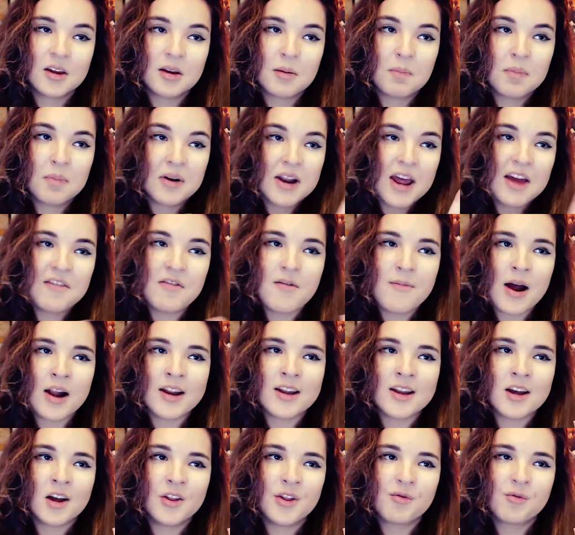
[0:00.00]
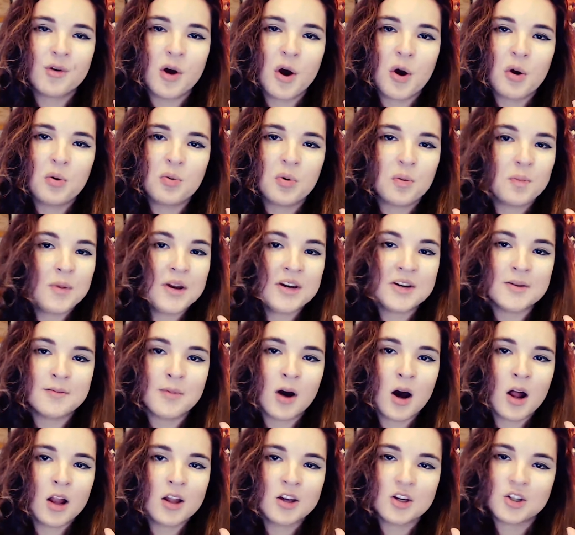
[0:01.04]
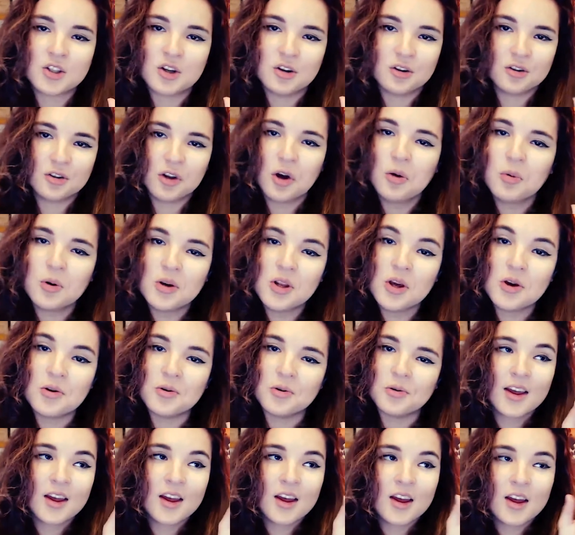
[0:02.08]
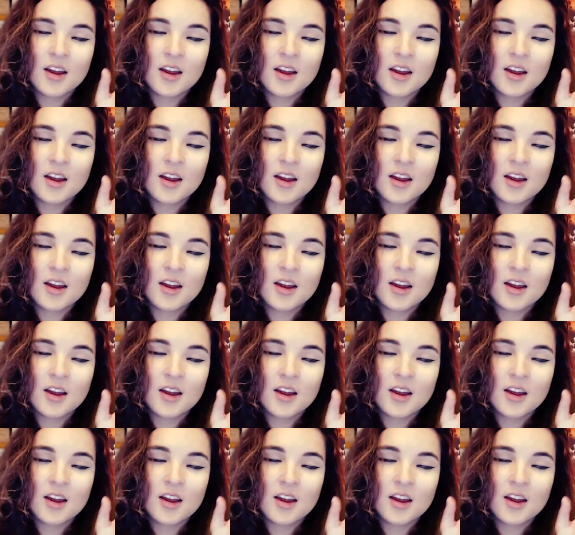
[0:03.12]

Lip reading: but everybody on the road would be demolished and so would you.